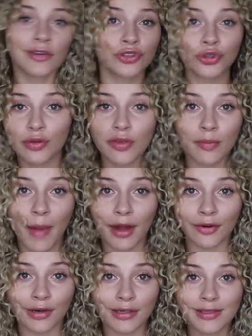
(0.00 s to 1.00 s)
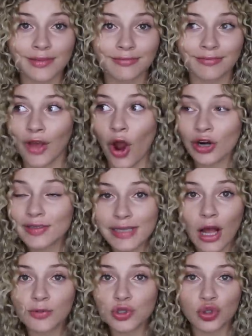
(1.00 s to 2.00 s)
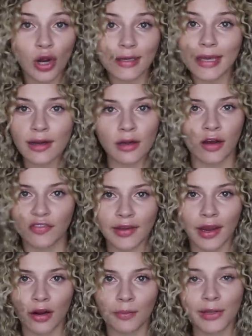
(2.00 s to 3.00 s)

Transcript: Truth of the matter is, our scalps do not get enough care